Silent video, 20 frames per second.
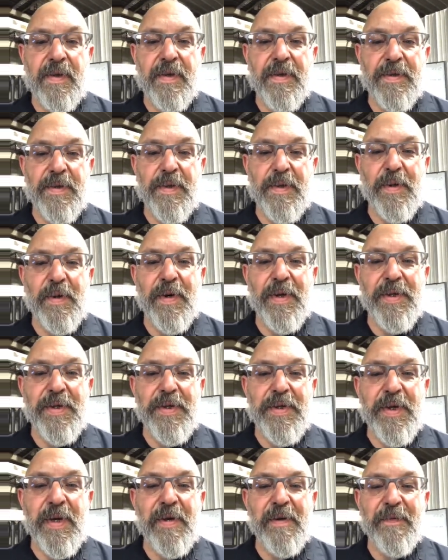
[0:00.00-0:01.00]
a storage
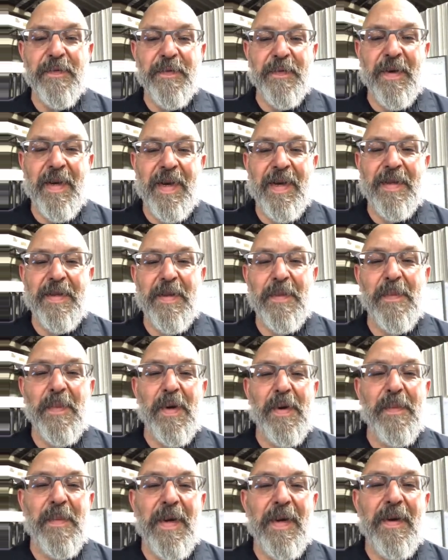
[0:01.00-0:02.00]
shelf at the
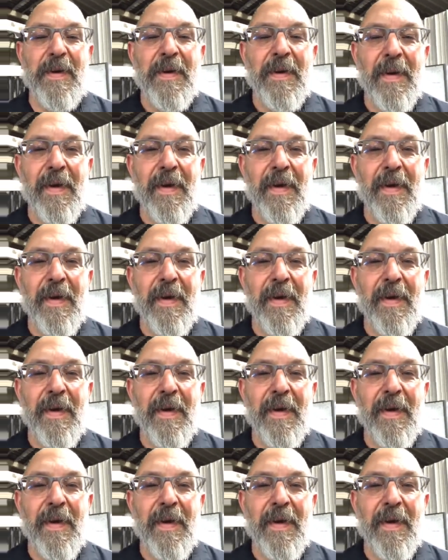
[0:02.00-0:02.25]
moment.